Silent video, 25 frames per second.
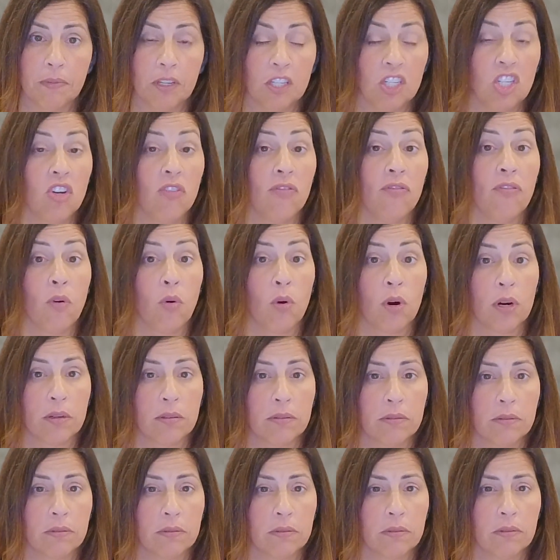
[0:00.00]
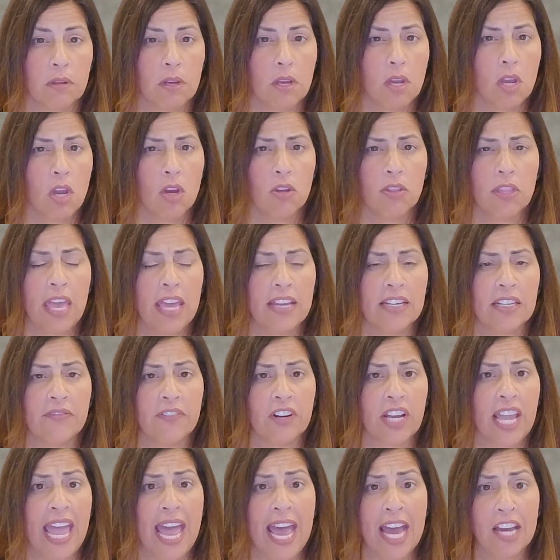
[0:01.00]
divorce, the end of a
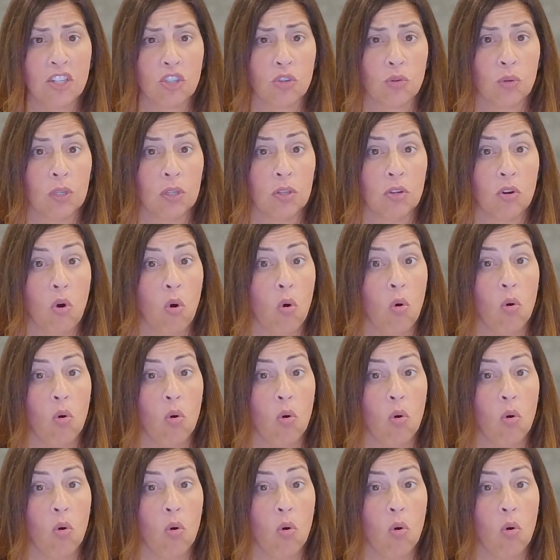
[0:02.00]
casual